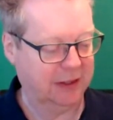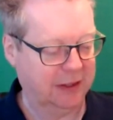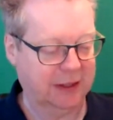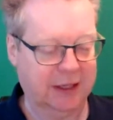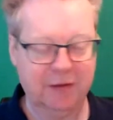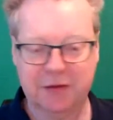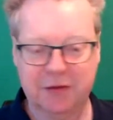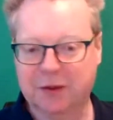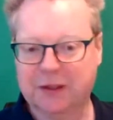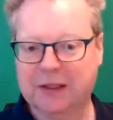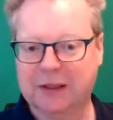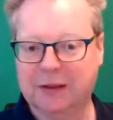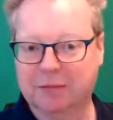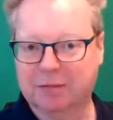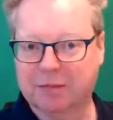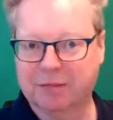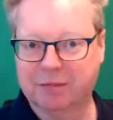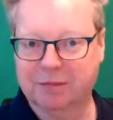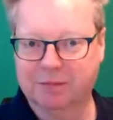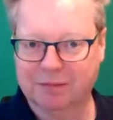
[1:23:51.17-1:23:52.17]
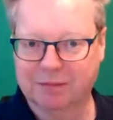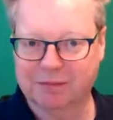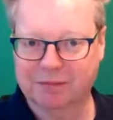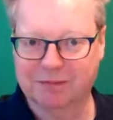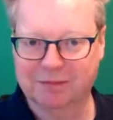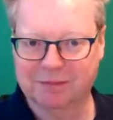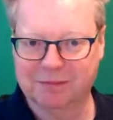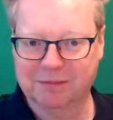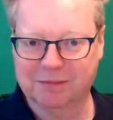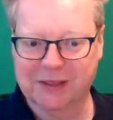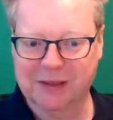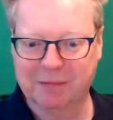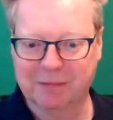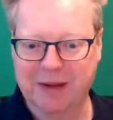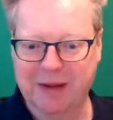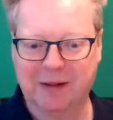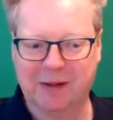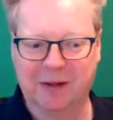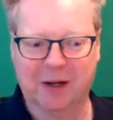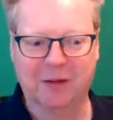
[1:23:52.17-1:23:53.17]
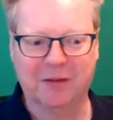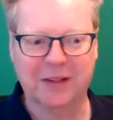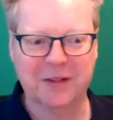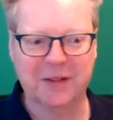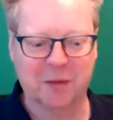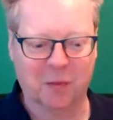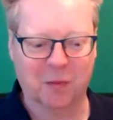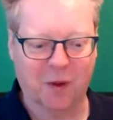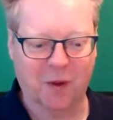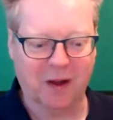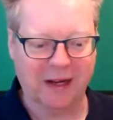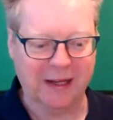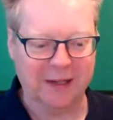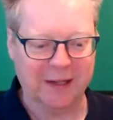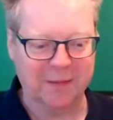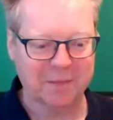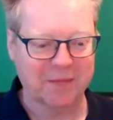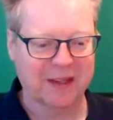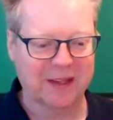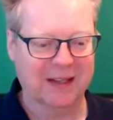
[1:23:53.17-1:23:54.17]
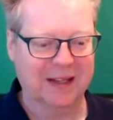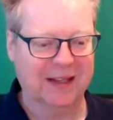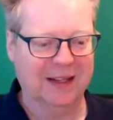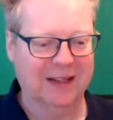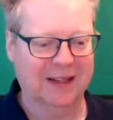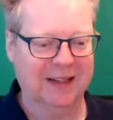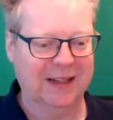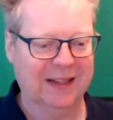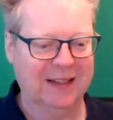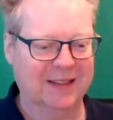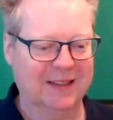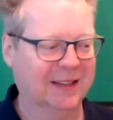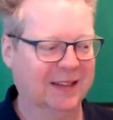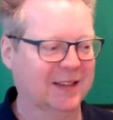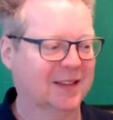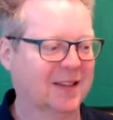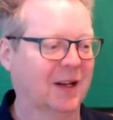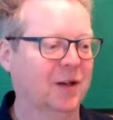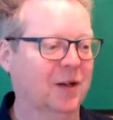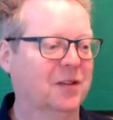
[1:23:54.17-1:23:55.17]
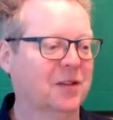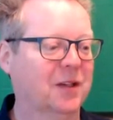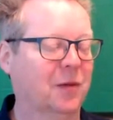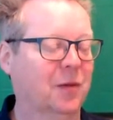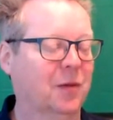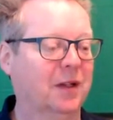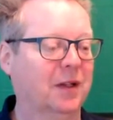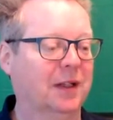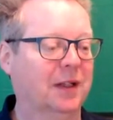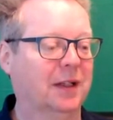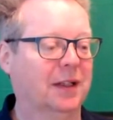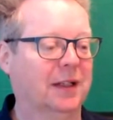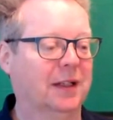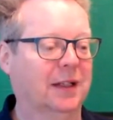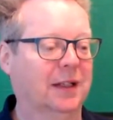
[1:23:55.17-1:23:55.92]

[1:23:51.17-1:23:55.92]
And it gives you a little little paragraph as to why these things go so well.